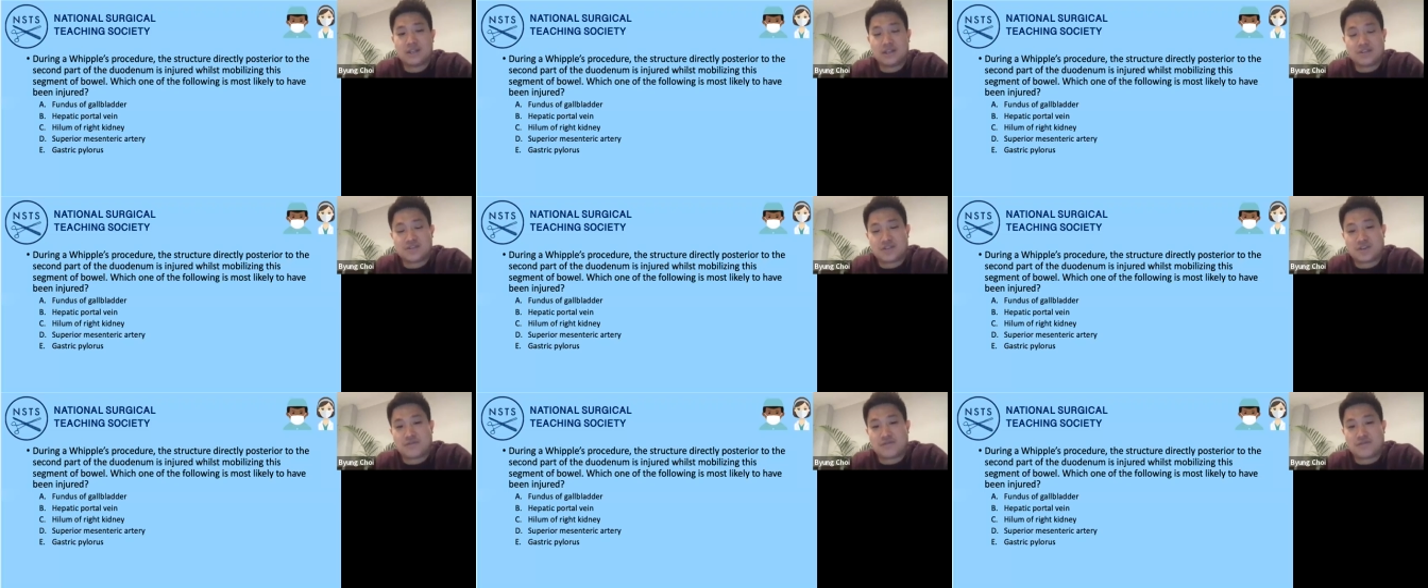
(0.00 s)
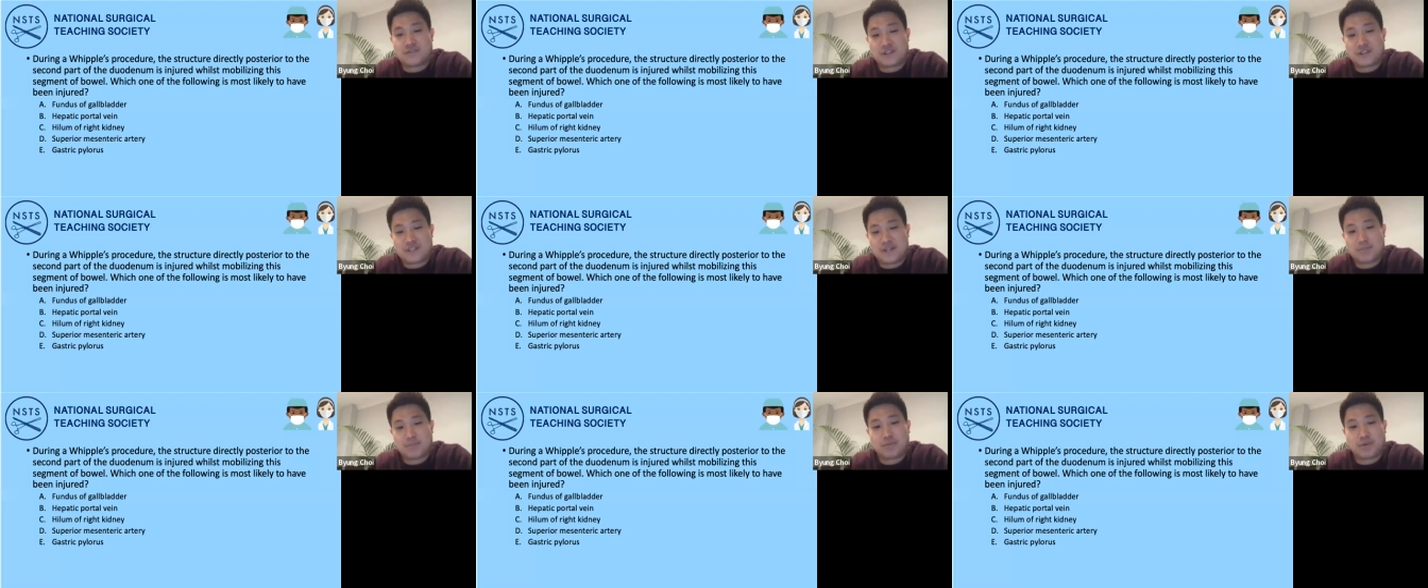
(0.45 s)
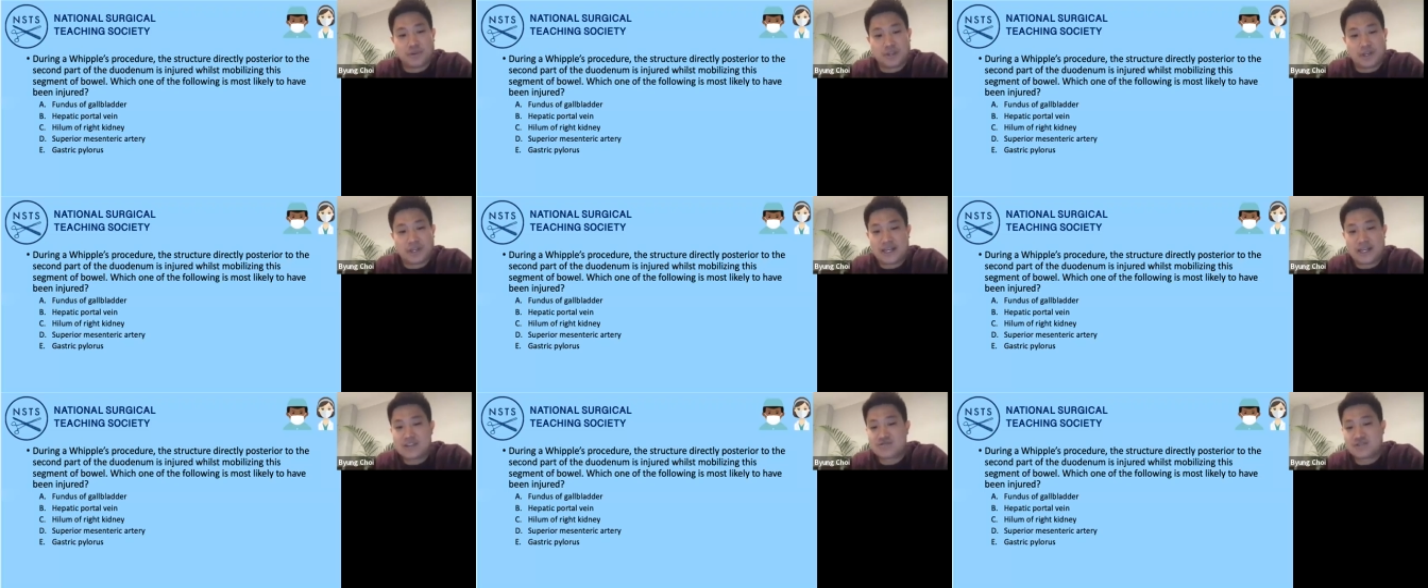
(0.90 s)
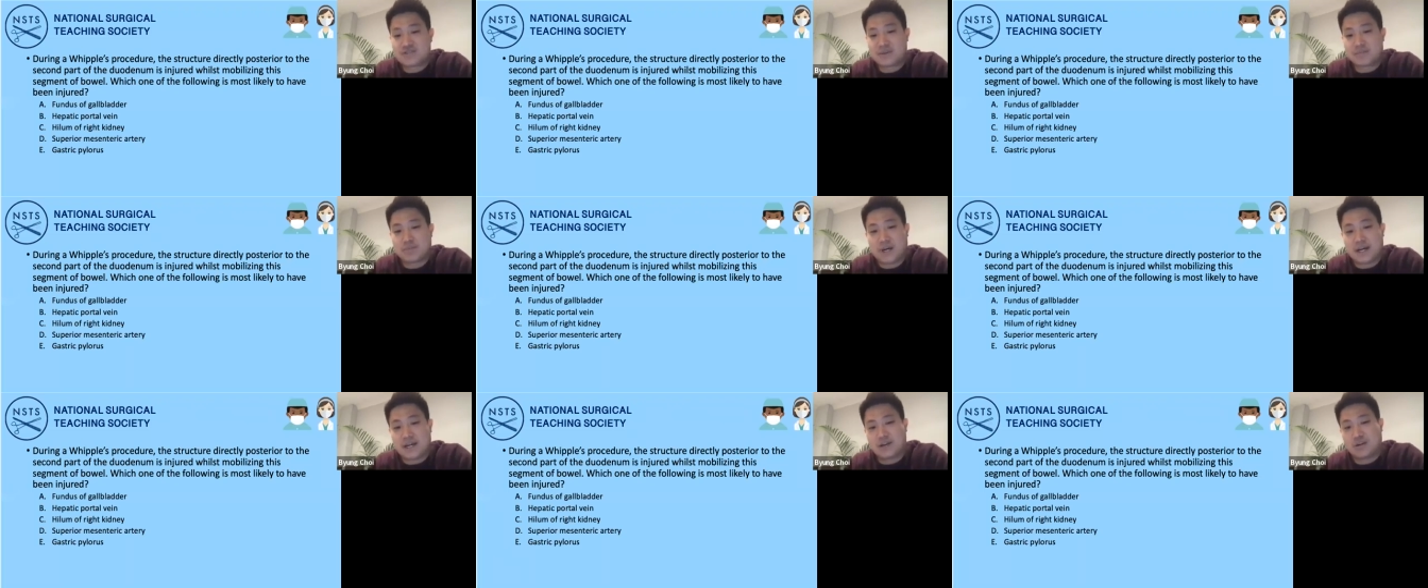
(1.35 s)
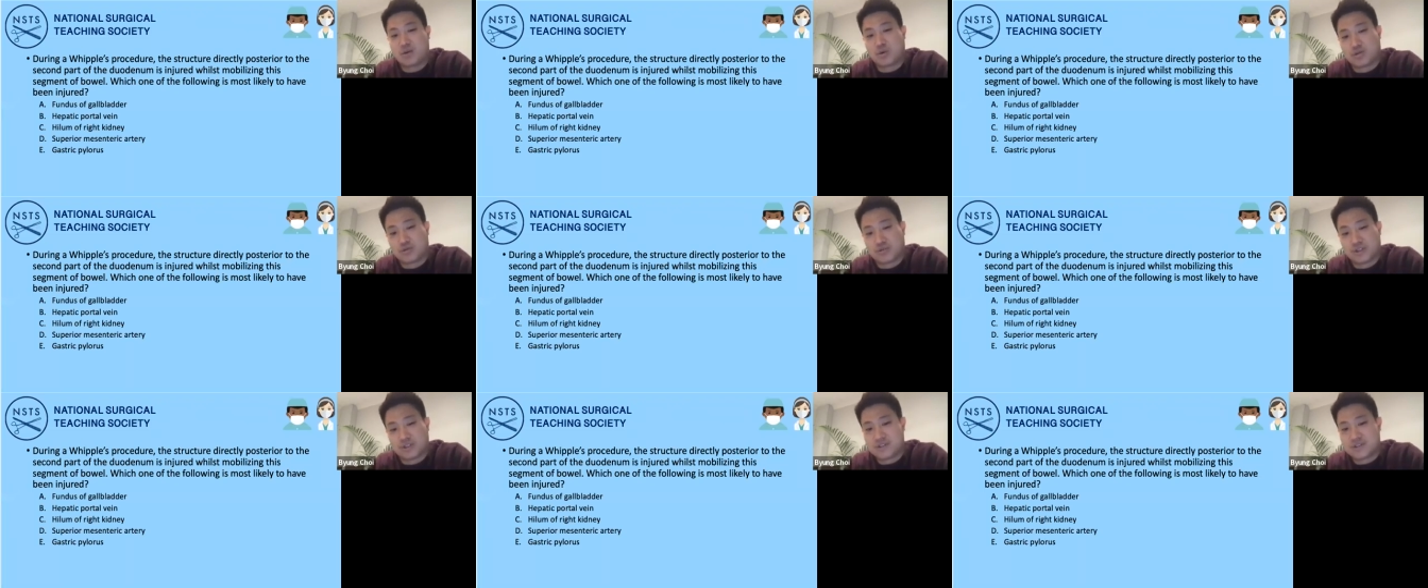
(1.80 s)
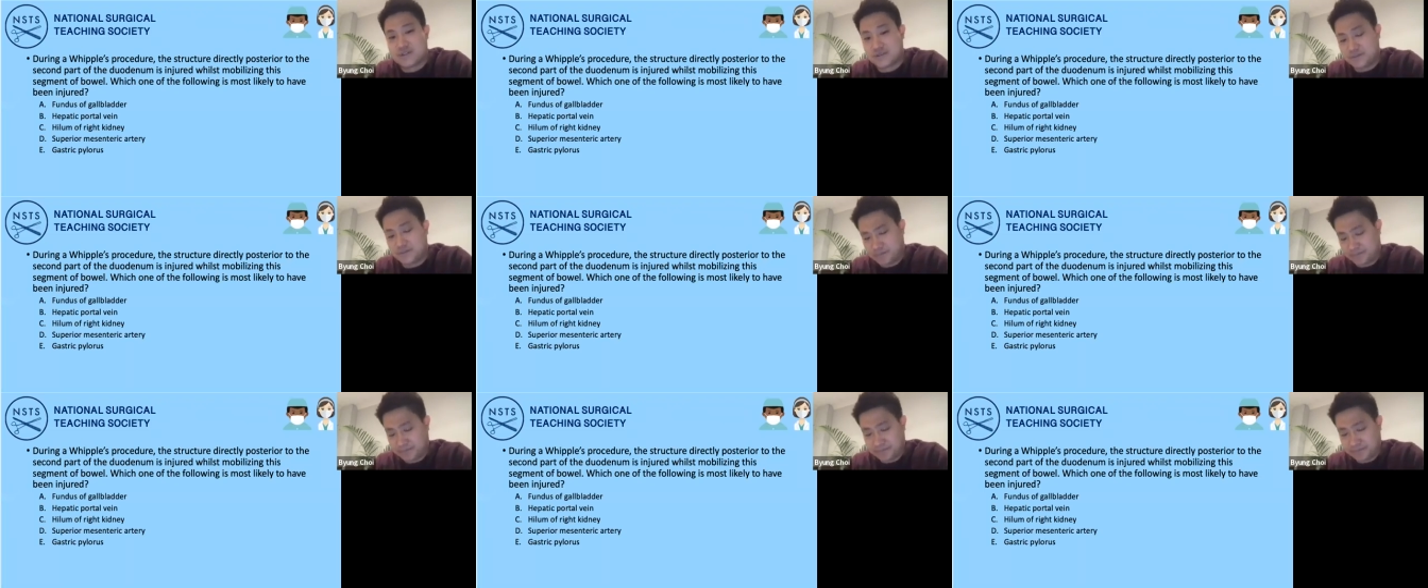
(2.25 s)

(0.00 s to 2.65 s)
And so, for example, the gastric pylorus,